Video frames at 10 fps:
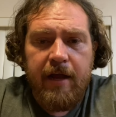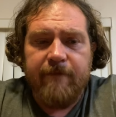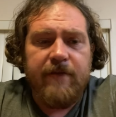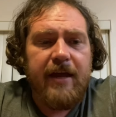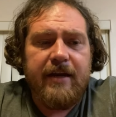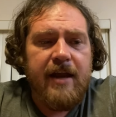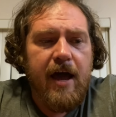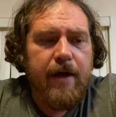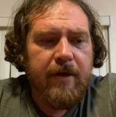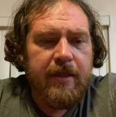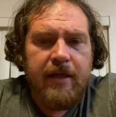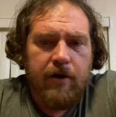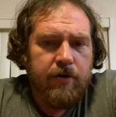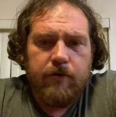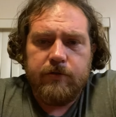If they deny me, then
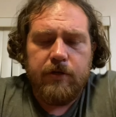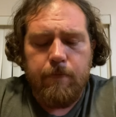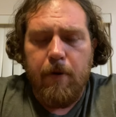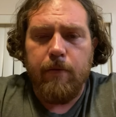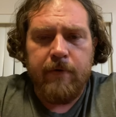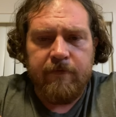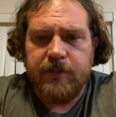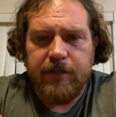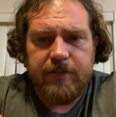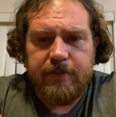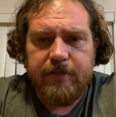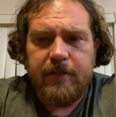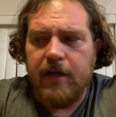I'll go to the Department of Justice.